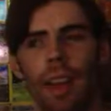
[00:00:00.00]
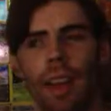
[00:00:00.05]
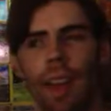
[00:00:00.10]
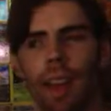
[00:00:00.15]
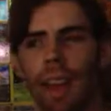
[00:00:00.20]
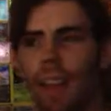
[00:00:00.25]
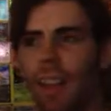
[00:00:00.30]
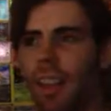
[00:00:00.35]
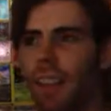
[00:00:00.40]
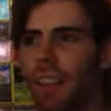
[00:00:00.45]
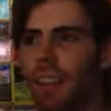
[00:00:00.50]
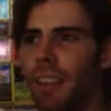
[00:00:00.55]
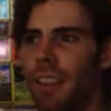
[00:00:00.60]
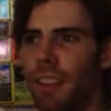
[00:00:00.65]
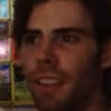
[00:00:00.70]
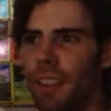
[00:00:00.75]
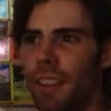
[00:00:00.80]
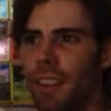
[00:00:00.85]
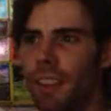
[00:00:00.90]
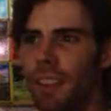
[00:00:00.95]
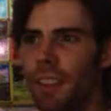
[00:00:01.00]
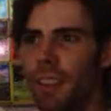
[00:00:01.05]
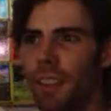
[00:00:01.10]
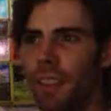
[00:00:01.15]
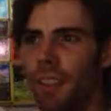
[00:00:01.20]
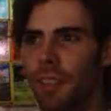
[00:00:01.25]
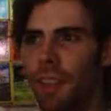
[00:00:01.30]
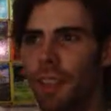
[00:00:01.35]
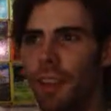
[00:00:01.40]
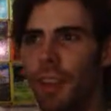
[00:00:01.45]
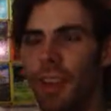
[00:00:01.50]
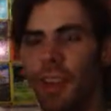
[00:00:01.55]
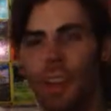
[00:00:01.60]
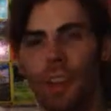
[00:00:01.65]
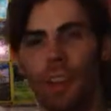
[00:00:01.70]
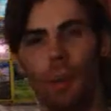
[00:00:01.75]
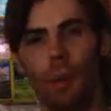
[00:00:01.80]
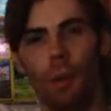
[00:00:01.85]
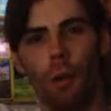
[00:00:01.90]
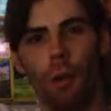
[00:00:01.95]
and see if there are any
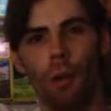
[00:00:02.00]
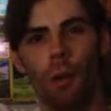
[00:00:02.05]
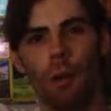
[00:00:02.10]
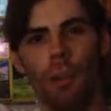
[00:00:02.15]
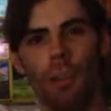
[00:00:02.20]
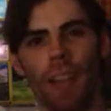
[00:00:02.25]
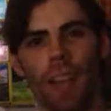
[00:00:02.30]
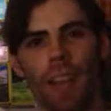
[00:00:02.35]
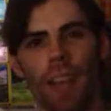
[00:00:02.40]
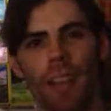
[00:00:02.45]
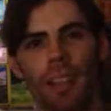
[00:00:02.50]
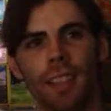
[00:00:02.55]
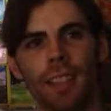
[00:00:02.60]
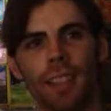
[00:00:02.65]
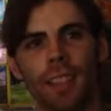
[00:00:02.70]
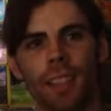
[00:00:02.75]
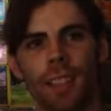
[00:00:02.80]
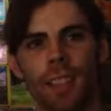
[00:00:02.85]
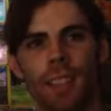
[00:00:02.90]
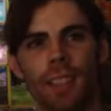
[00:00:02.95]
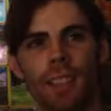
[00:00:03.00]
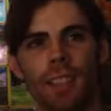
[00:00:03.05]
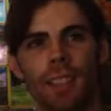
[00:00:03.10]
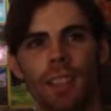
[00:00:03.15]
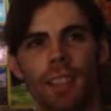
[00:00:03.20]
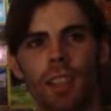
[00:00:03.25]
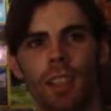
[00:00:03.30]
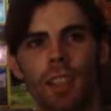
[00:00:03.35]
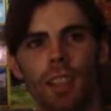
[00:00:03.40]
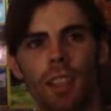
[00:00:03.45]
other older decks that just